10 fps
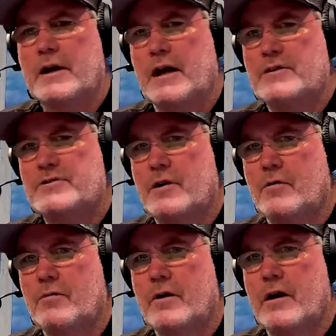And
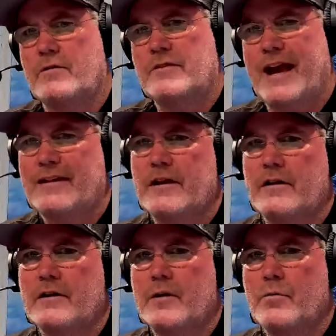
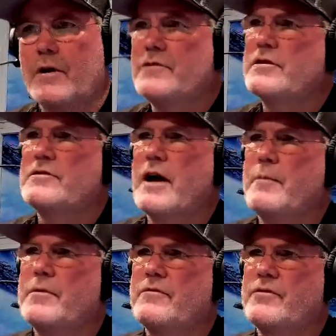technically, we're at the
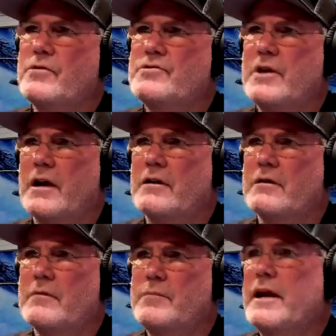top of the food chain,
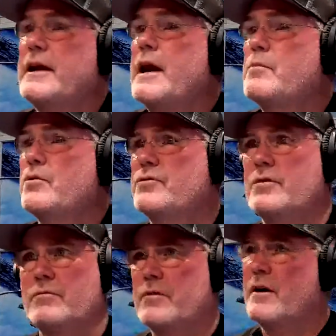being able
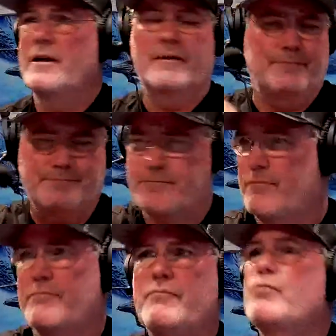to
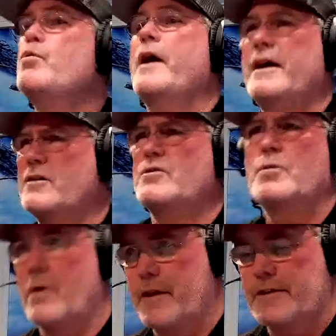rig and
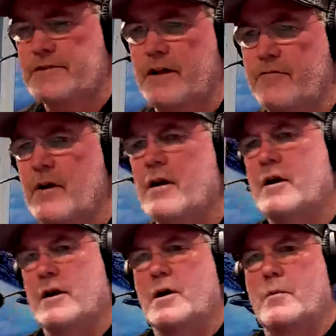do all that stuff.
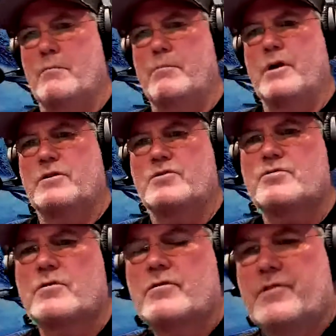But the
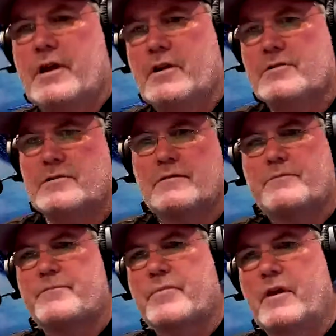truth is,
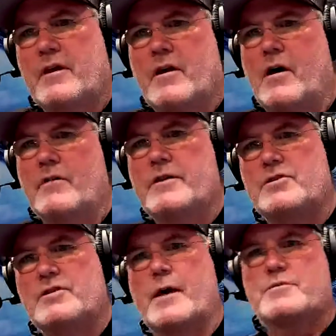all these
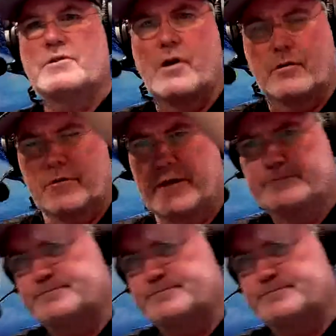shops locally.